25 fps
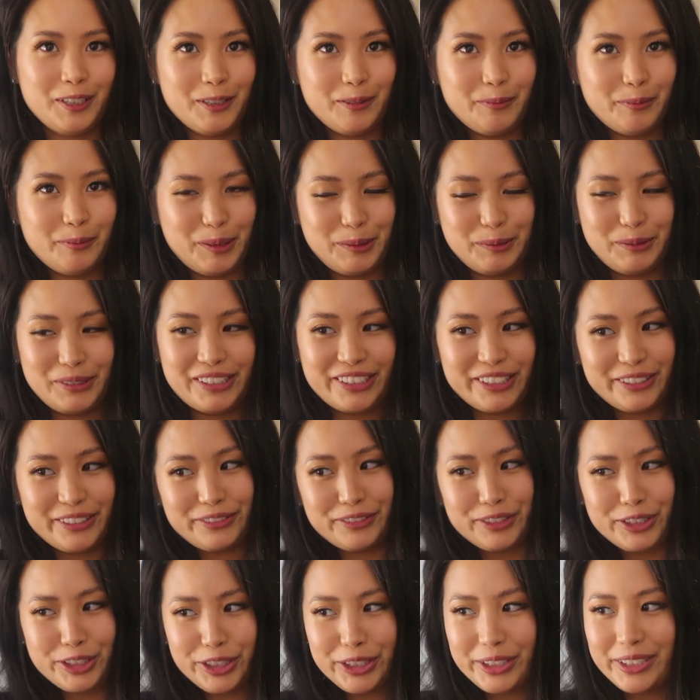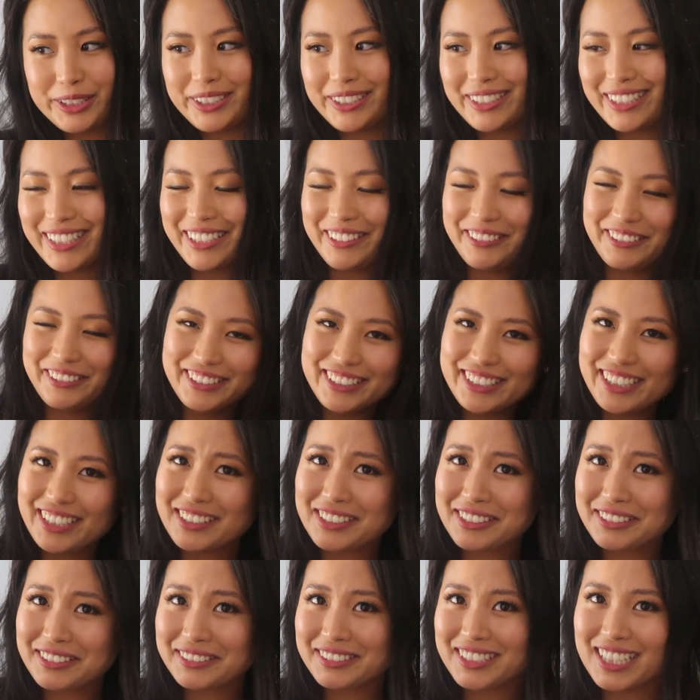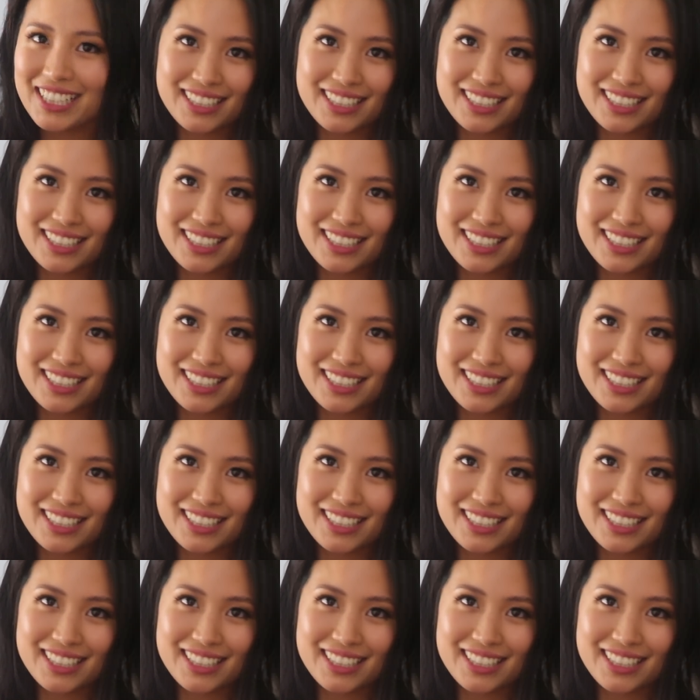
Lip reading: Moment of truth, here we go.